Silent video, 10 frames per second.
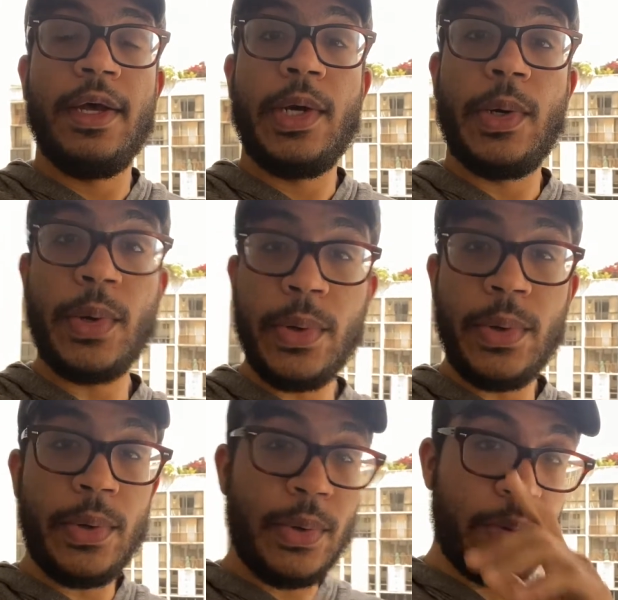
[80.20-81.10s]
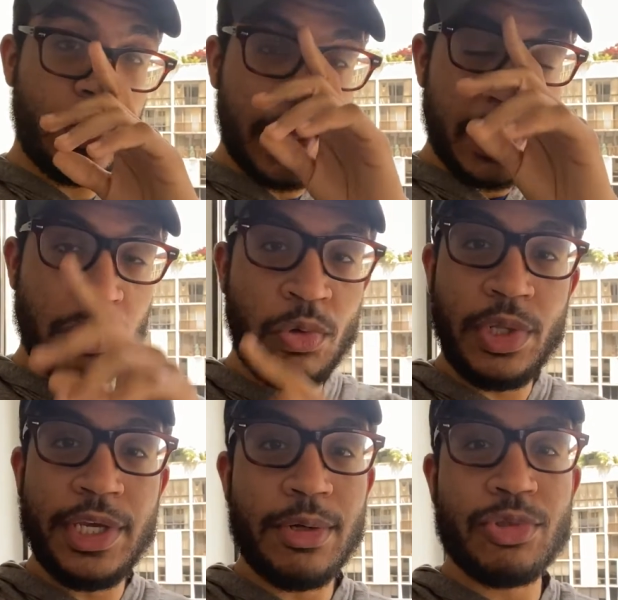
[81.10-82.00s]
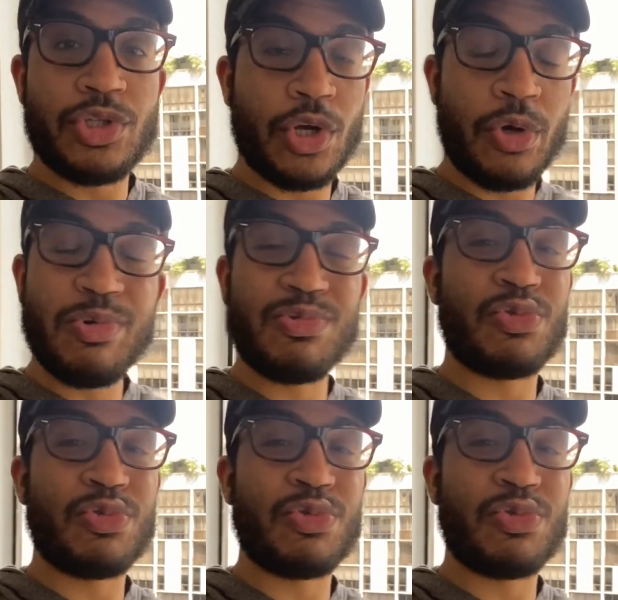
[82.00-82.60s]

Whoo, these Julio Jones